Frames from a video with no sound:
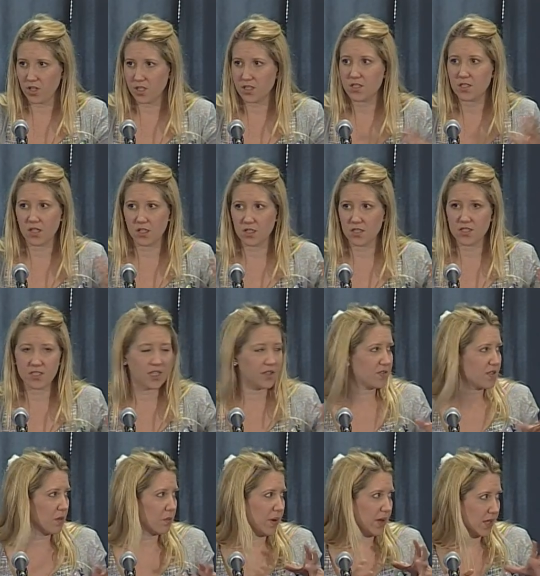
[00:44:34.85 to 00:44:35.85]
It's done, as Dave
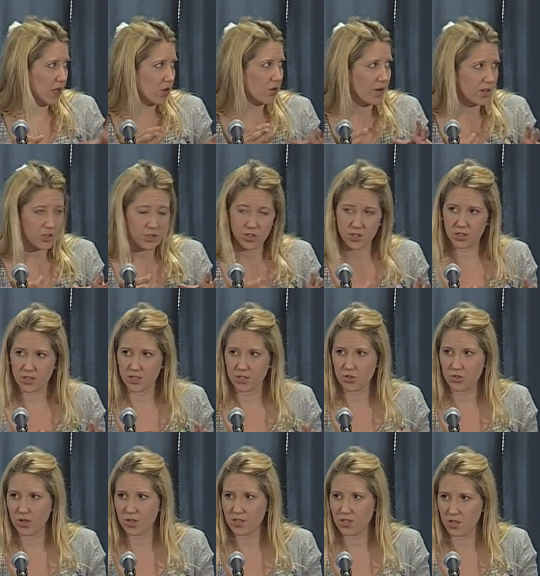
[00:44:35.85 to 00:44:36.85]
said, by congressional
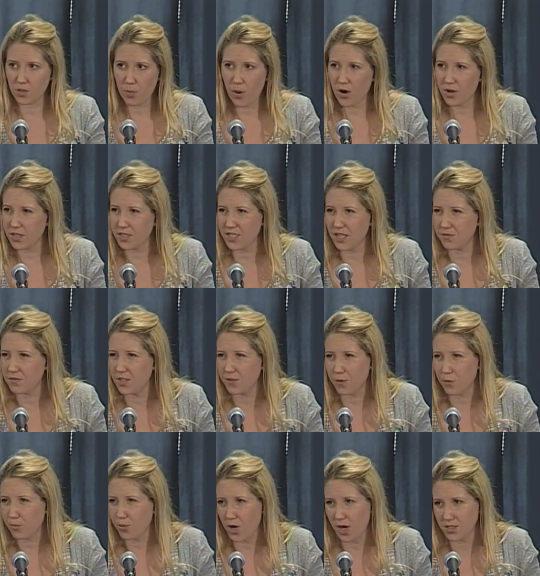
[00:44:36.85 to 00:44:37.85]
district, and the parties have
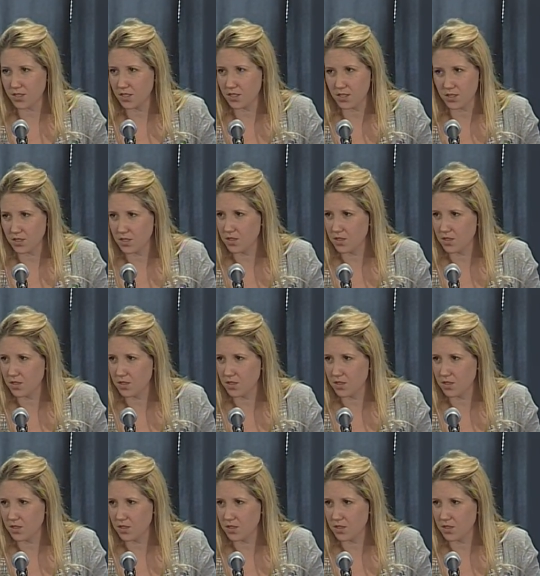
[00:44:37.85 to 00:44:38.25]
different processes.